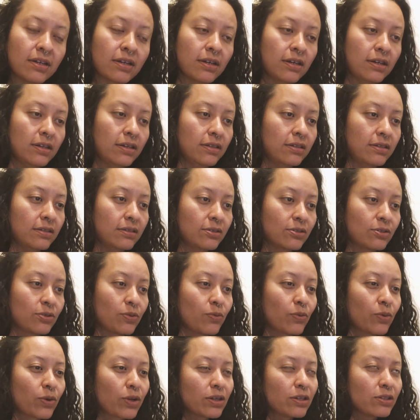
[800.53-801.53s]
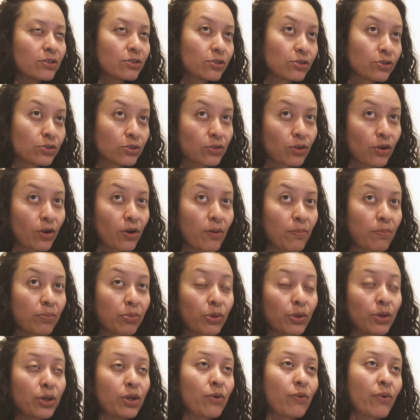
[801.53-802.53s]
is we're going to start
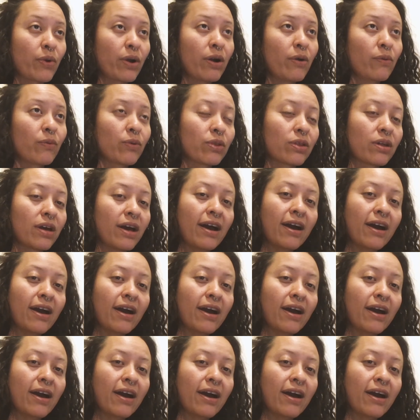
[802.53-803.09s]
playing around with